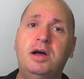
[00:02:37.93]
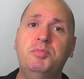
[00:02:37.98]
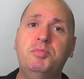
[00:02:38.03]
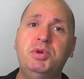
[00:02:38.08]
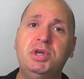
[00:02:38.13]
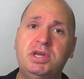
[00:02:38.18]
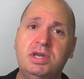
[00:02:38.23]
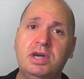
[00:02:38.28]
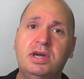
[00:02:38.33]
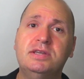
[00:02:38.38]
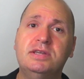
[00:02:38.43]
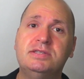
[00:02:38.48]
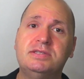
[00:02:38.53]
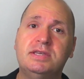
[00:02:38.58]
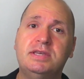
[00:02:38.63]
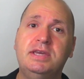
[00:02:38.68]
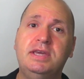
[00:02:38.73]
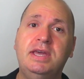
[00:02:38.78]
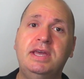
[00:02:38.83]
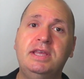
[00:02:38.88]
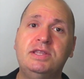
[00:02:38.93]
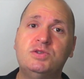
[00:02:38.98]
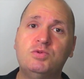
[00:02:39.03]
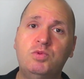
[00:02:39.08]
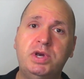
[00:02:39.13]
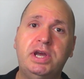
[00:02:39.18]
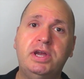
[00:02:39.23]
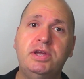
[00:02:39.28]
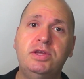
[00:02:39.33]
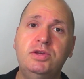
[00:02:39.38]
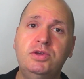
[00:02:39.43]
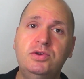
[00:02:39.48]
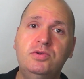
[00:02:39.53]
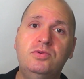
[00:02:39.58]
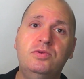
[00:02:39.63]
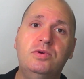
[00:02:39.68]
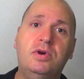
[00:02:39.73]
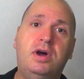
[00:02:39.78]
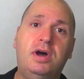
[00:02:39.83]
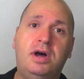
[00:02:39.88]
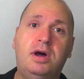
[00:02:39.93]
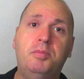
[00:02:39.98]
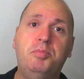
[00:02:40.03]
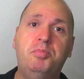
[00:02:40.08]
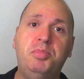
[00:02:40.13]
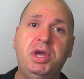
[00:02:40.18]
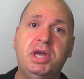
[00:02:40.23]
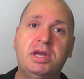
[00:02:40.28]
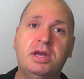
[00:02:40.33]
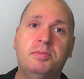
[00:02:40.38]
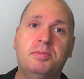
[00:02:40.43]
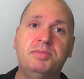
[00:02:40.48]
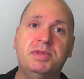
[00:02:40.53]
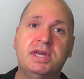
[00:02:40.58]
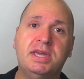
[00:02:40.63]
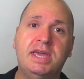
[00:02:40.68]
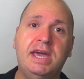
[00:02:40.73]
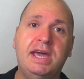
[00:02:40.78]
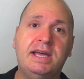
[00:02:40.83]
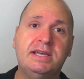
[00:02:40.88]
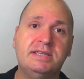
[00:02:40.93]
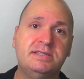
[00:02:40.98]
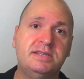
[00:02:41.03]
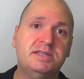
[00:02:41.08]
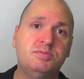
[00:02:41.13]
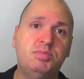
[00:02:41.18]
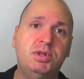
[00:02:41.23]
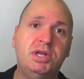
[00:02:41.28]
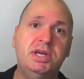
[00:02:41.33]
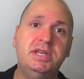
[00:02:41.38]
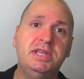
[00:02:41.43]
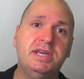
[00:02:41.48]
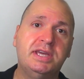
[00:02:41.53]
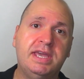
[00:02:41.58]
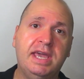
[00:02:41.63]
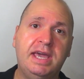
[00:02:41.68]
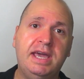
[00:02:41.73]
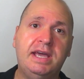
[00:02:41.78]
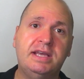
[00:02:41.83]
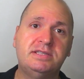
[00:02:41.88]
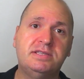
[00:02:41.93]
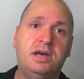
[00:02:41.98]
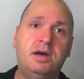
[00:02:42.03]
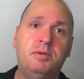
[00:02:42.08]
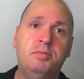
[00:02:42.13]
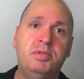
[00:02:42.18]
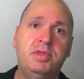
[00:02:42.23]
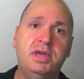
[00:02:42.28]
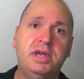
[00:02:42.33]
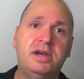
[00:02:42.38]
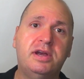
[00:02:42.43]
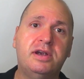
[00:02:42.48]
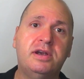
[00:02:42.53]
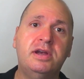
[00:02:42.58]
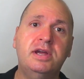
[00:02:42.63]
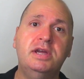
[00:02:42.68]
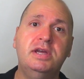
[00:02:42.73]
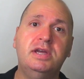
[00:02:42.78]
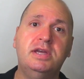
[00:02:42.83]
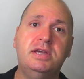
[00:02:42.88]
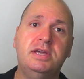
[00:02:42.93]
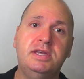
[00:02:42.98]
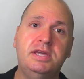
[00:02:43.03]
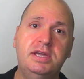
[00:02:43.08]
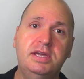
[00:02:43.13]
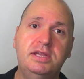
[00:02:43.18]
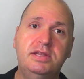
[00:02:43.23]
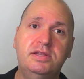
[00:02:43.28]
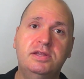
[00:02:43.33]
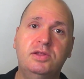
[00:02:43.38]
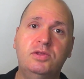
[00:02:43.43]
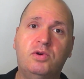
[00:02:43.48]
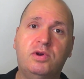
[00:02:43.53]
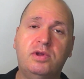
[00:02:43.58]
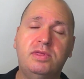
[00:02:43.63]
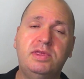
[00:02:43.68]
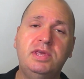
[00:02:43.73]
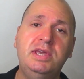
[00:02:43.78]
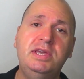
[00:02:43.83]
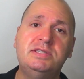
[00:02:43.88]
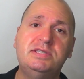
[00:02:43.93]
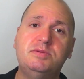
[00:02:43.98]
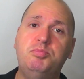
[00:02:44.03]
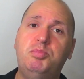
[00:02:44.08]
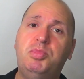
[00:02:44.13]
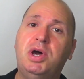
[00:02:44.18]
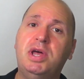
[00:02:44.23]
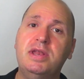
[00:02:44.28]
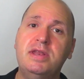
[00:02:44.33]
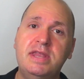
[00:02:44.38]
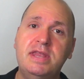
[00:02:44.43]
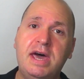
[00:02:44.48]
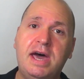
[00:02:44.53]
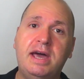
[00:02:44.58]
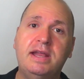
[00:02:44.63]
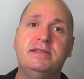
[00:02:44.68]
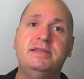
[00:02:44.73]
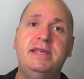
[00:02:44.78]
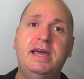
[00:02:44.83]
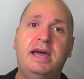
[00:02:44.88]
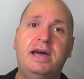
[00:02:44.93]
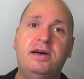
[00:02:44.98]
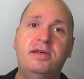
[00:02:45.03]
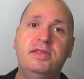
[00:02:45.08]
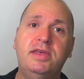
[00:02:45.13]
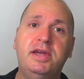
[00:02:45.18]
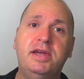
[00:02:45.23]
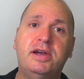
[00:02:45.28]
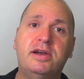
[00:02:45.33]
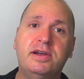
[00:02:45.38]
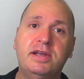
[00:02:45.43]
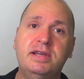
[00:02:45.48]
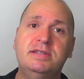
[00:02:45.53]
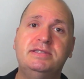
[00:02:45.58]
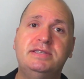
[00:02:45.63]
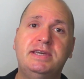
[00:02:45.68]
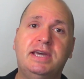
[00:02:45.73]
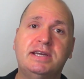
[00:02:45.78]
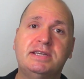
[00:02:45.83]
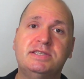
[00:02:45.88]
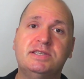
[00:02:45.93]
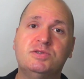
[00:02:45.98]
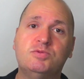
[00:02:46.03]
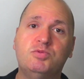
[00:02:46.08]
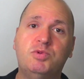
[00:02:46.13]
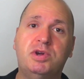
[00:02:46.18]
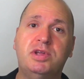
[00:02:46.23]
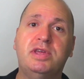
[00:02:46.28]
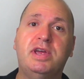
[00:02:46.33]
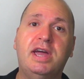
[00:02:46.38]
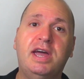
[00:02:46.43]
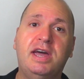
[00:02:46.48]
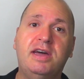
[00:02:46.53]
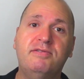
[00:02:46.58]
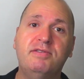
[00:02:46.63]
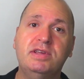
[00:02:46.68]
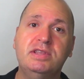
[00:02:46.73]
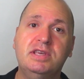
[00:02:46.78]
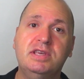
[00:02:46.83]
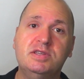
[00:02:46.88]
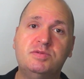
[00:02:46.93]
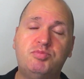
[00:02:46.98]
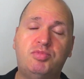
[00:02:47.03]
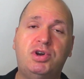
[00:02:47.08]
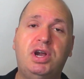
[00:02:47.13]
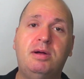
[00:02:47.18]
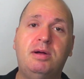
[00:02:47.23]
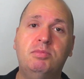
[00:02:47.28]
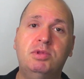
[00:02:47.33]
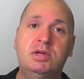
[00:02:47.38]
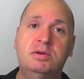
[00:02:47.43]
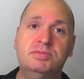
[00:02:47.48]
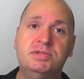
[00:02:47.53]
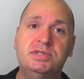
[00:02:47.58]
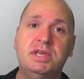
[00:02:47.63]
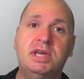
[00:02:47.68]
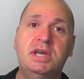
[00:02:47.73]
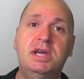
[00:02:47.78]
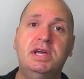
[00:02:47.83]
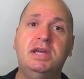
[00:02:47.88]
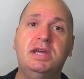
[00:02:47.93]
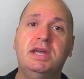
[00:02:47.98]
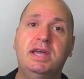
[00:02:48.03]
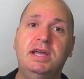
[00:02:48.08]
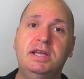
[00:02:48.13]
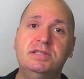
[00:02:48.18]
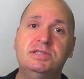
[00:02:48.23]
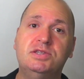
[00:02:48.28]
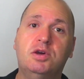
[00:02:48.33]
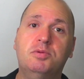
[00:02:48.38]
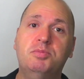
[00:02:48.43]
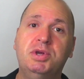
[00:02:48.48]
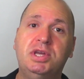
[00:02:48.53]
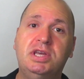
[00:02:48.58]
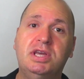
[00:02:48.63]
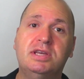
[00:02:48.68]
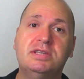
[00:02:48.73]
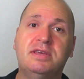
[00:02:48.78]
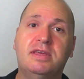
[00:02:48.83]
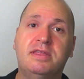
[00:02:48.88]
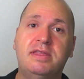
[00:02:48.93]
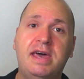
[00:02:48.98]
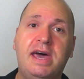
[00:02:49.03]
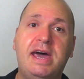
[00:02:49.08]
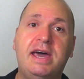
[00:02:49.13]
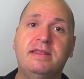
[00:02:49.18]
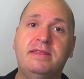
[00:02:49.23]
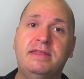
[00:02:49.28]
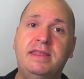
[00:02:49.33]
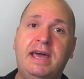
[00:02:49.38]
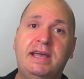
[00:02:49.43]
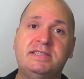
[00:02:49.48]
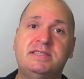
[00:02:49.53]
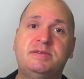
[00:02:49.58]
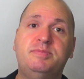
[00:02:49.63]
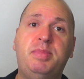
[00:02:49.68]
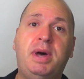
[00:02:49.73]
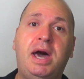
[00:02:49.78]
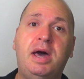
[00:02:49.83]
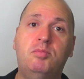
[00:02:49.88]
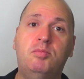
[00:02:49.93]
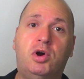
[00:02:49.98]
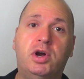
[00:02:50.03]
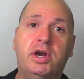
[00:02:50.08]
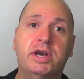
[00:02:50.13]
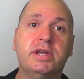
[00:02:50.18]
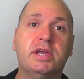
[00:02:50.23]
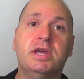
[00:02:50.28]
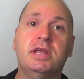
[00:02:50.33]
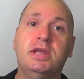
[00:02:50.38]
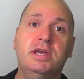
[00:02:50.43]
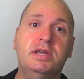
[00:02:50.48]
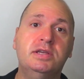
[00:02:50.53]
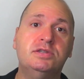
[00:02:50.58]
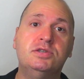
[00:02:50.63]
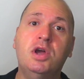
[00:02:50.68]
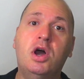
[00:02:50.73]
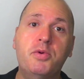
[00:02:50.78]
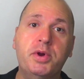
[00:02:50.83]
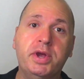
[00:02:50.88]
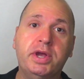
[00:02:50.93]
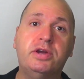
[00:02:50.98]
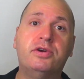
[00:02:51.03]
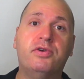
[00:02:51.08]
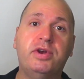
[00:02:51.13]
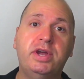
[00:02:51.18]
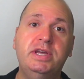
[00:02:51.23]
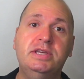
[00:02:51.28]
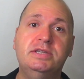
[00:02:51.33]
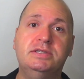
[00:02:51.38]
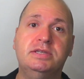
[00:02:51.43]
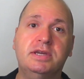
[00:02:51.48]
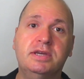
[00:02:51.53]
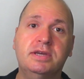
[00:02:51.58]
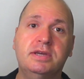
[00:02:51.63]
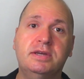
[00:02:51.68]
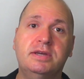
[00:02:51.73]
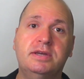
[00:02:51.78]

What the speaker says: Because it's where you pick up the gas. There's plenty of gas up there in the Northeast, but not down there in Texas where they're having these problems. And so because of that, that spot market is going crazy.